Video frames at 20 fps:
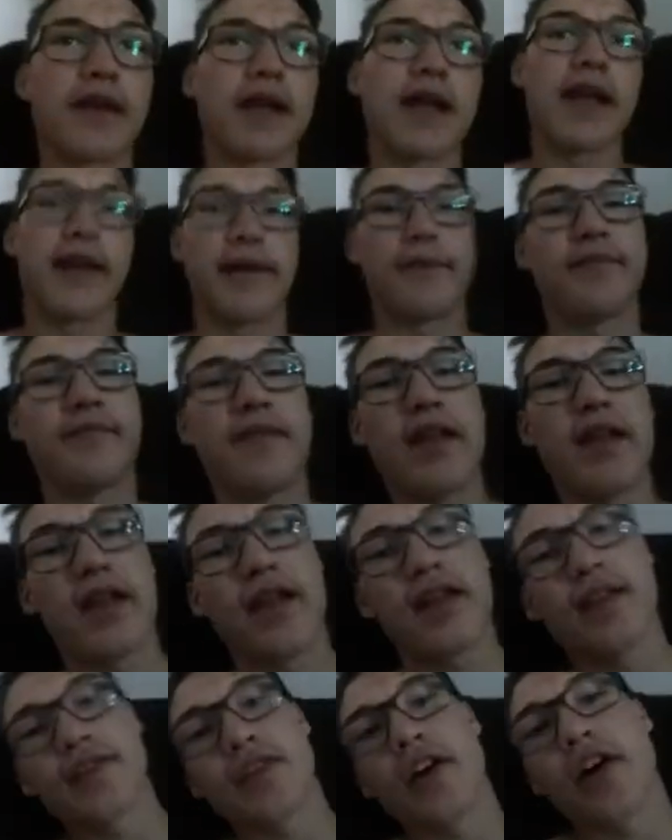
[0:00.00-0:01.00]
Okay.
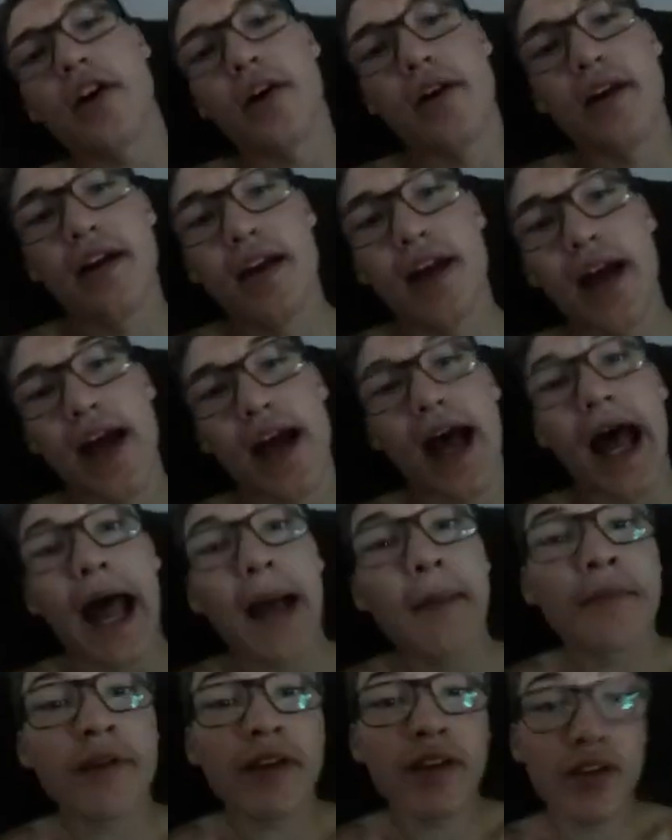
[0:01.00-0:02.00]
So,
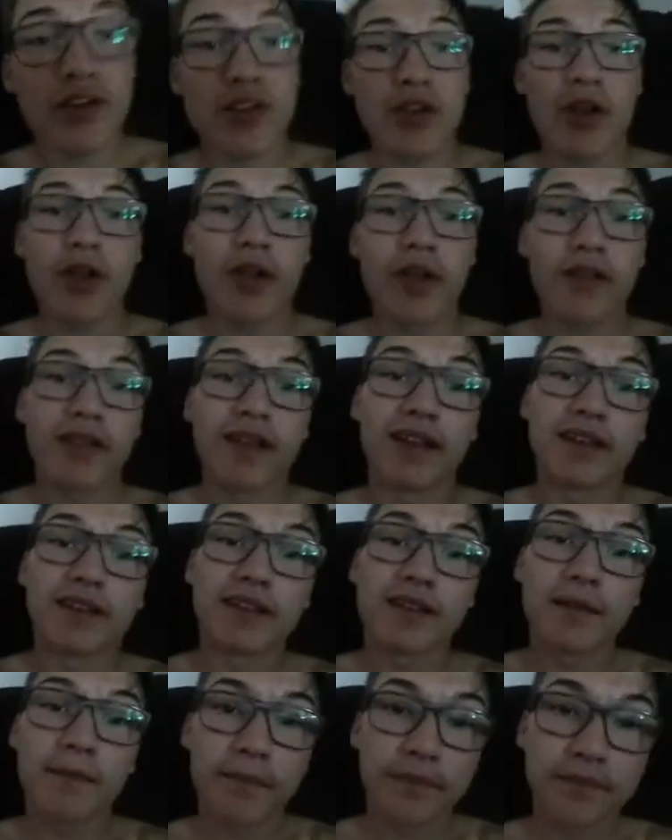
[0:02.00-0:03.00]
I'm going to show you this.
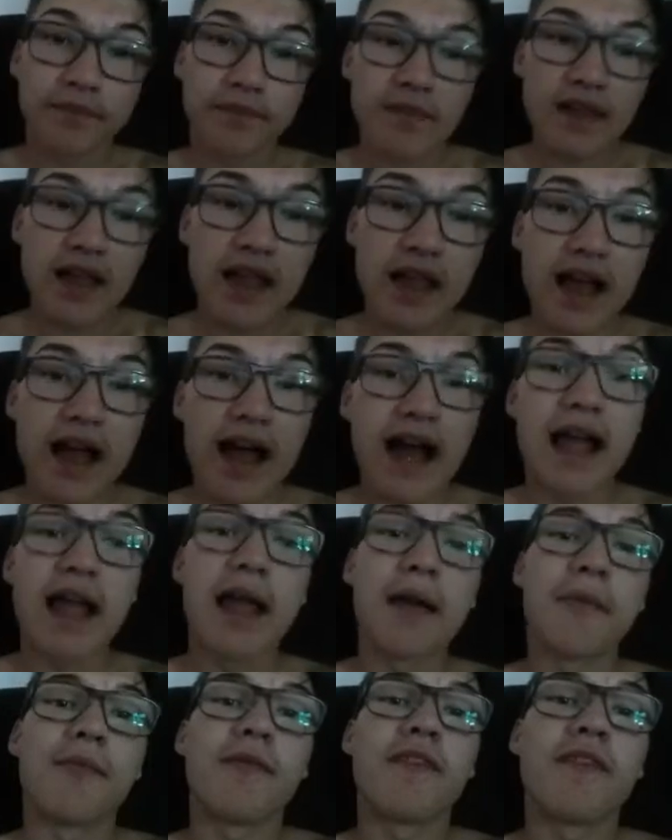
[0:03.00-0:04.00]
I
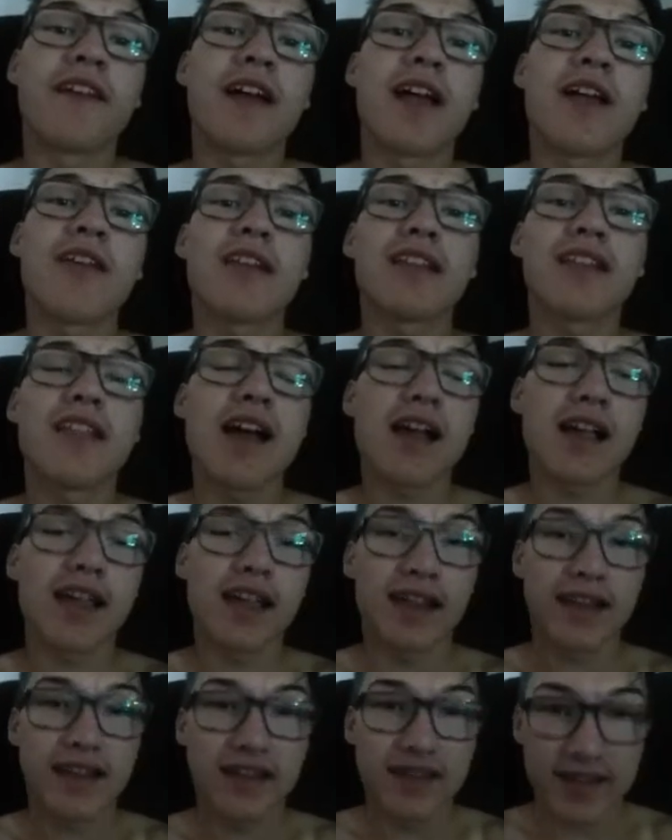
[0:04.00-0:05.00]
am very
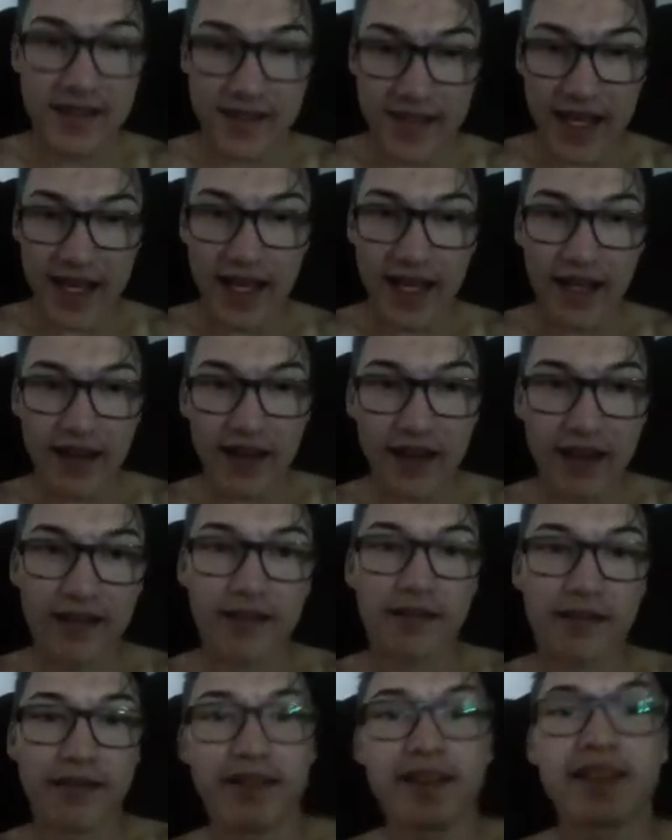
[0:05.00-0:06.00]
lucky to say
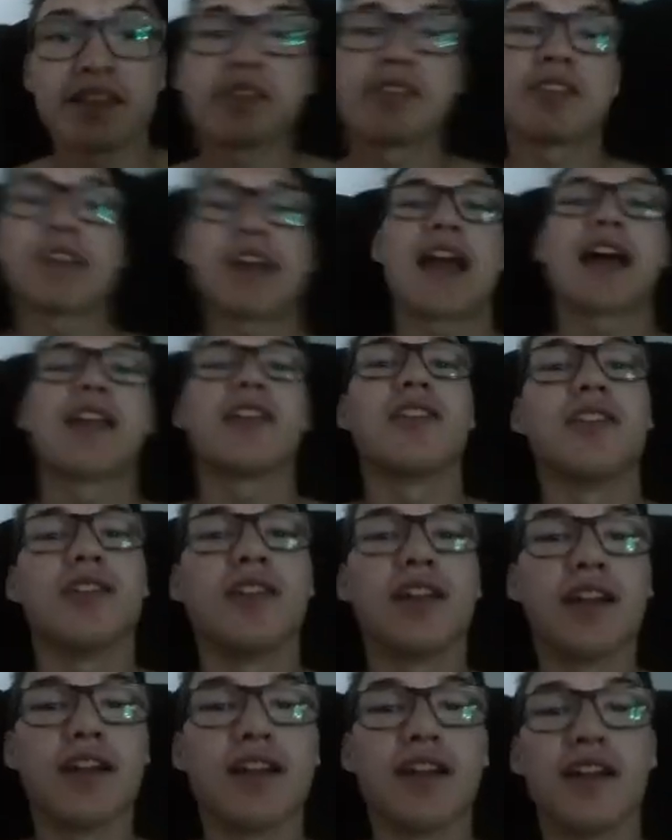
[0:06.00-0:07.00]
on this channel,
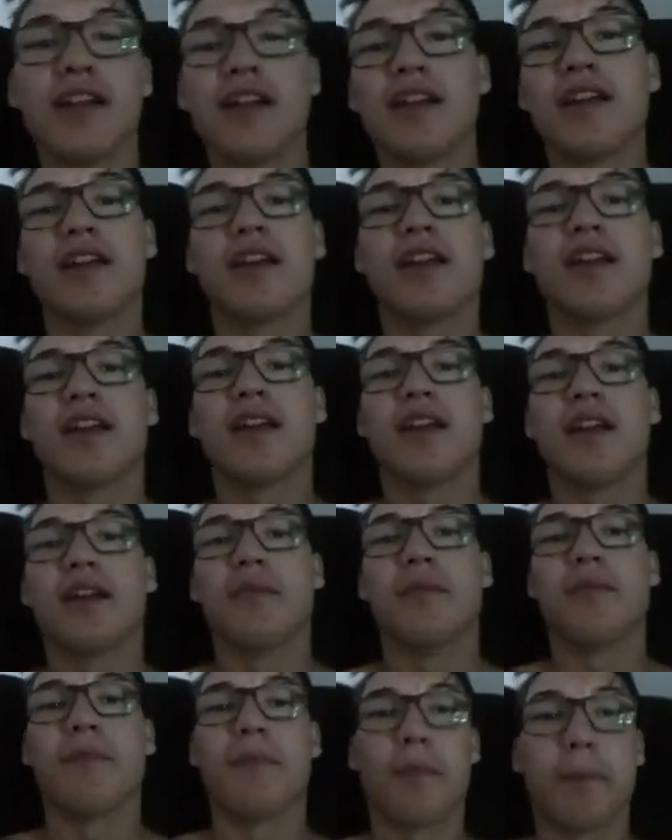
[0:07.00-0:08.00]

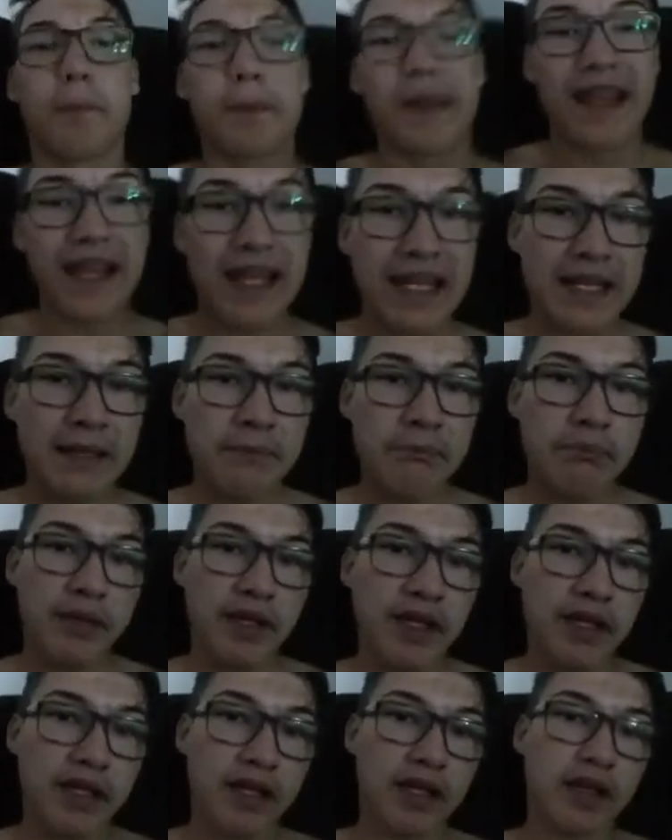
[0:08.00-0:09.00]

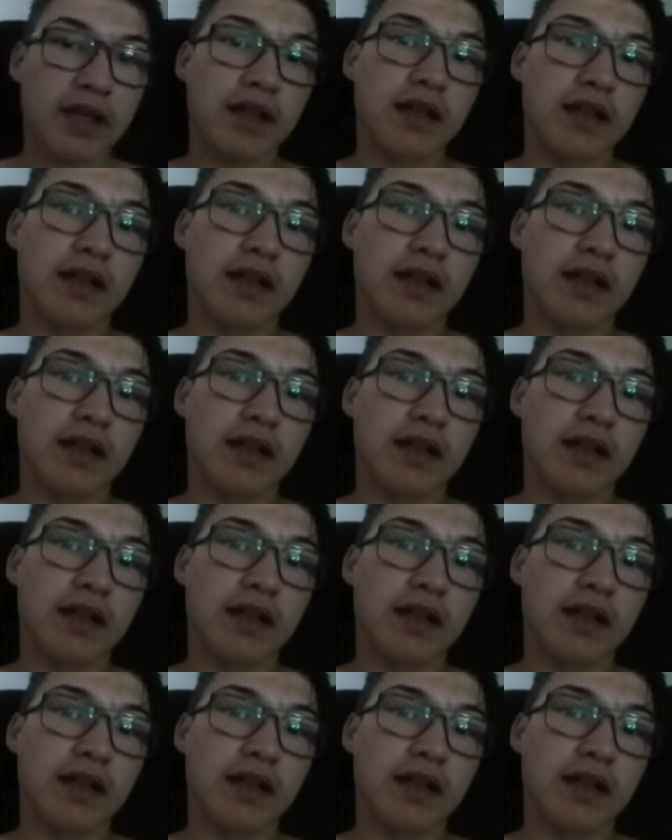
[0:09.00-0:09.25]
maybe